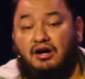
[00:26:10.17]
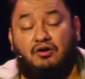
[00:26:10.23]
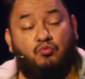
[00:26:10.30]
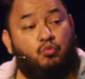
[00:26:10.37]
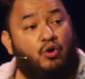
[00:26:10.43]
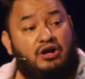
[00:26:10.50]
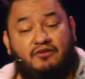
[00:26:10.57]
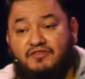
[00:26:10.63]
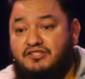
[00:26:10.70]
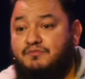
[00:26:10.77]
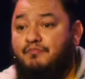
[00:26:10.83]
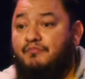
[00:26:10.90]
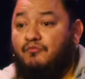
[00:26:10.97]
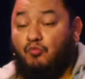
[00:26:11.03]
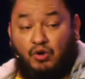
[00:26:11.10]
one of
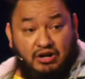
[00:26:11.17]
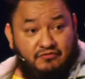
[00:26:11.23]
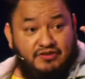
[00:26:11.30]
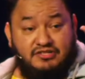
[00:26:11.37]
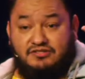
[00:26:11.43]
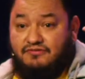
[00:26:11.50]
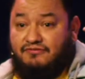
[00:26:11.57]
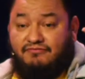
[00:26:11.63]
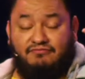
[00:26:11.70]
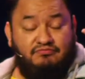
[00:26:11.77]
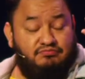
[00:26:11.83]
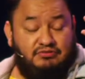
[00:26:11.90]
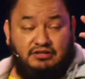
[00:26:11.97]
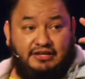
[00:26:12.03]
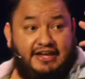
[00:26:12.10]
his
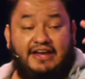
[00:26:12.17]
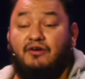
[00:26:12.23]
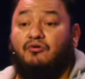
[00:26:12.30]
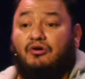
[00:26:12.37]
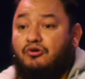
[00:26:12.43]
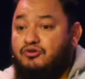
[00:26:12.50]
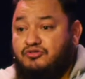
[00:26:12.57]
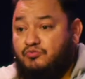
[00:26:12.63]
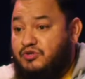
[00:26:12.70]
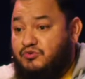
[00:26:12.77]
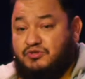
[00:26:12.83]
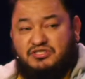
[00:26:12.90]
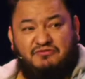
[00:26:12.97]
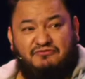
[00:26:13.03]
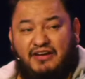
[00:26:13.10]
heroes, which
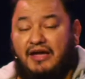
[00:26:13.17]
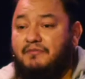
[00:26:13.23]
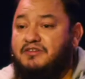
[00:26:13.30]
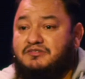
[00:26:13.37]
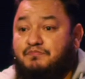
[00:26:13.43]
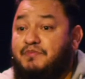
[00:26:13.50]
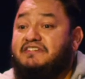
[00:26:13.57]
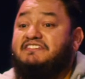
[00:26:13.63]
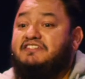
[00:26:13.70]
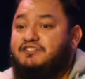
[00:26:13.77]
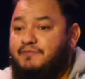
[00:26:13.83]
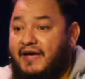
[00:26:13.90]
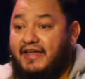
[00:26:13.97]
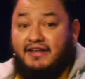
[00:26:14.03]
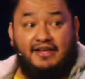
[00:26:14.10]
was a famous
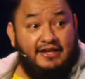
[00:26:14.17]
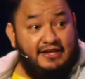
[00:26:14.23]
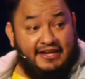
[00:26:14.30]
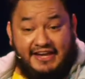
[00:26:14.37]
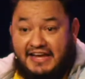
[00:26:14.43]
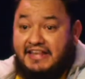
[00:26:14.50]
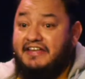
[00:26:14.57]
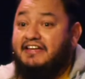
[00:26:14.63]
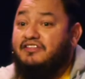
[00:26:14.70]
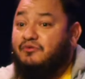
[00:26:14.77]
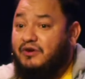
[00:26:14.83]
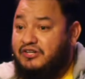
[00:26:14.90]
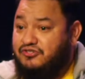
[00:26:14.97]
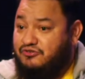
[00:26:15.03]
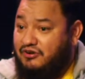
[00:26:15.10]
businessman, eating in the
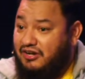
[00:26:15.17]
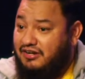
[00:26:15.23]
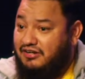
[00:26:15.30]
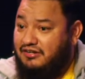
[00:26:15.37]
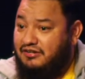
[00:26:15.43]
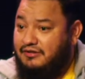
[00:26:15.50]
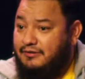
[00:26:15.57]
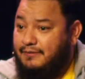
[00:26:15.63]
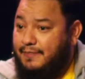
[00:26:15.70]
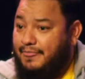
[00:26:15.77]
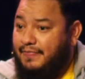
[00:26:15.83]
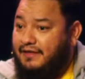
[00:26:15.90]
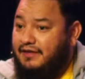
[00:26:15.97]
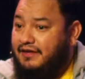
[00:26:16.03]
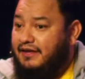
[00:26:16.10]
restaurant.
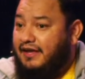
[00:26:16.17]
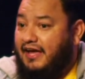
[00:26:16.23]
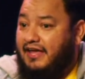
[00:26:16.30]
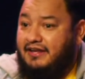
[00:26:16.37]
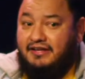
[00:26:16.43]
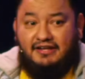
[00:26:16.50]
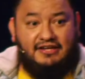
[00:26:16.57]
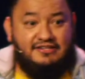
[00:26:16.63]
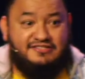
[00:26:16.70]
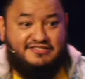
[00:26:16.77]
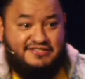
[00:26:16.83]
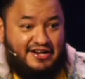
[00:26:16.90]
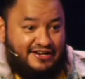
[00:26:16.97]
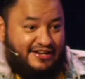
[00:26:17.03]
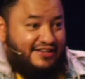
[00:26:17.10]
And he
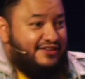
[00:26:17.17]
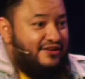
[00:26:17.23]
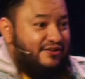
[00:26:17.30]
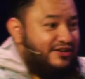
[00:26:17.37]
snuck in there and